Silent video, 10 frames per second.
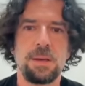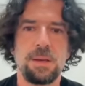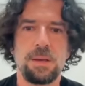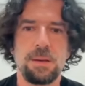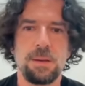
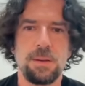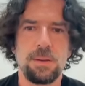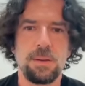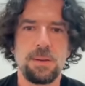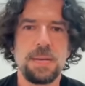
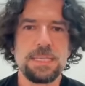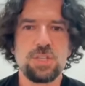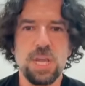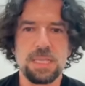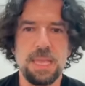Let's
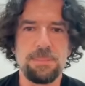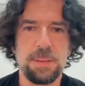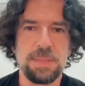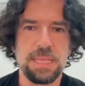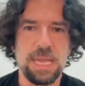check the
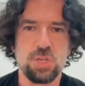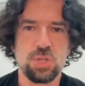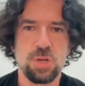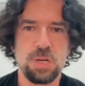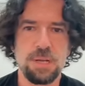
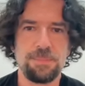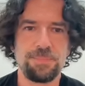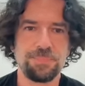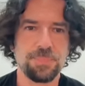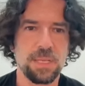implementation.
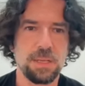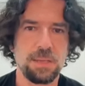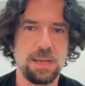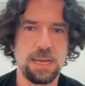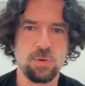
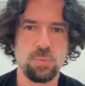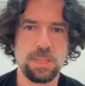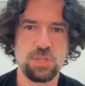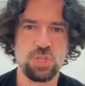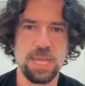
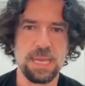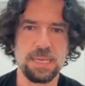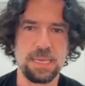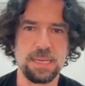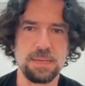Argument
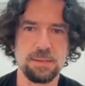checking,